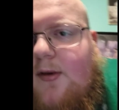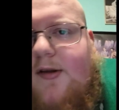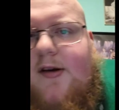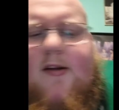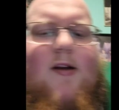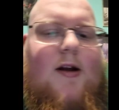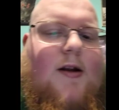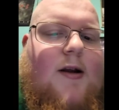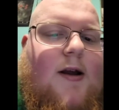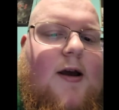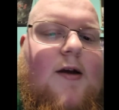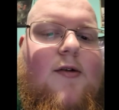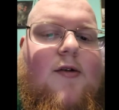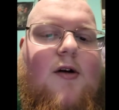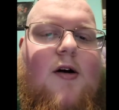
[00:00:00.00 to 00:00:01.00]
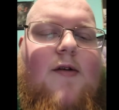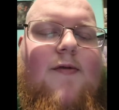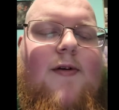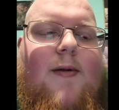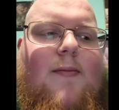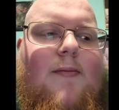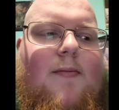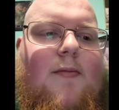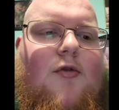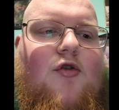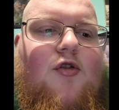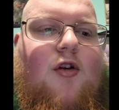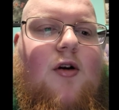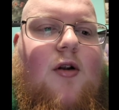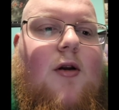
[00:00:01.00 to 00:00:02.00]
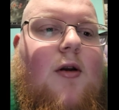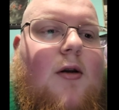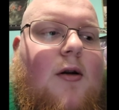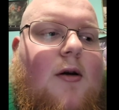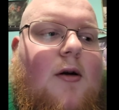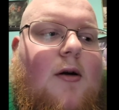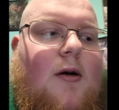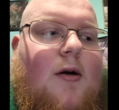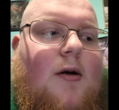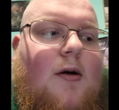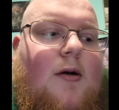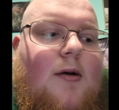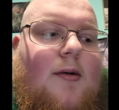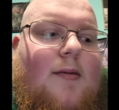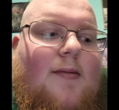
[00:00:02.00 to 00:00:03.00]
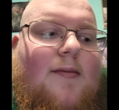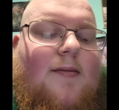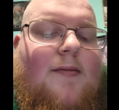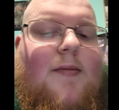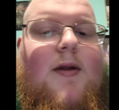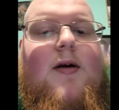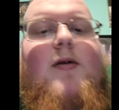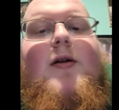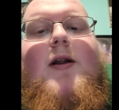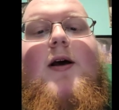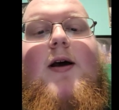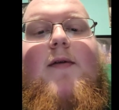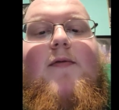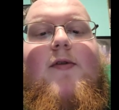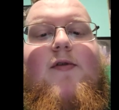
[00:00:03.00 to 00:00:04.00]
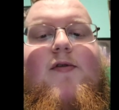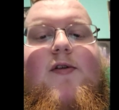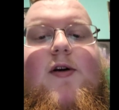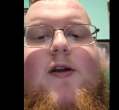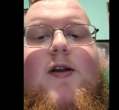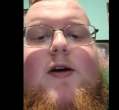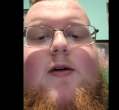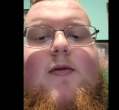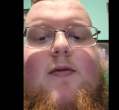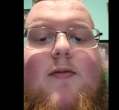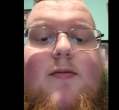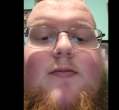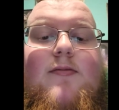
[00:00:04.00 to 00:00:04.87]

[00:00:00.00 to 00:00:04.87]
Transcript: Once I take the case off, it should. I'm gonna have to find out.